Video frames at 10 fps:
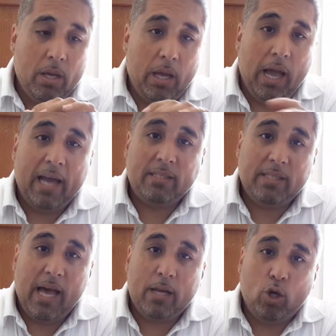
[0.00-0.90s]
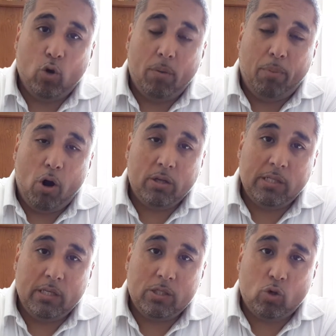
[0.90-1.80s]
I decided to go to
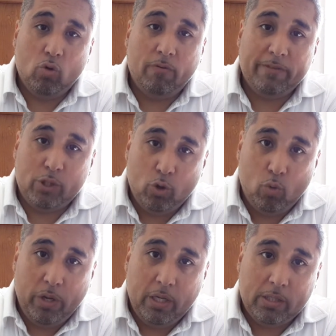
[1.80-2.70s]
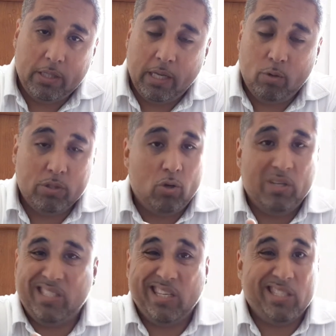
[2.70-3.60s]
bartending school for 2 weeks, and it was only
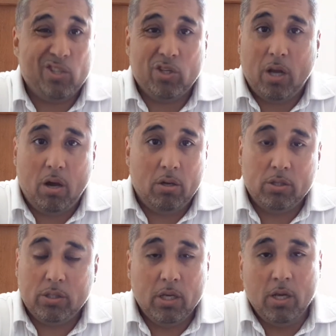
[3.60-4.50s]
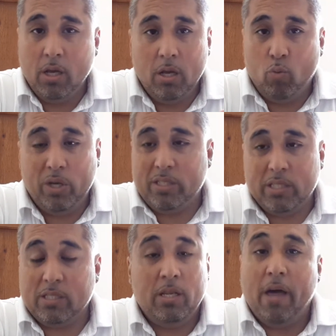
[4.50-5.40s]
$600, which
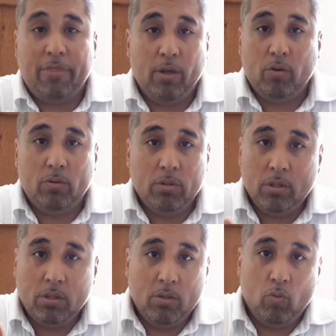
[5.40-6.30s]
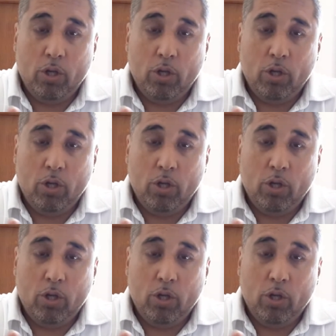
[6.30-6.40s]
is nothing when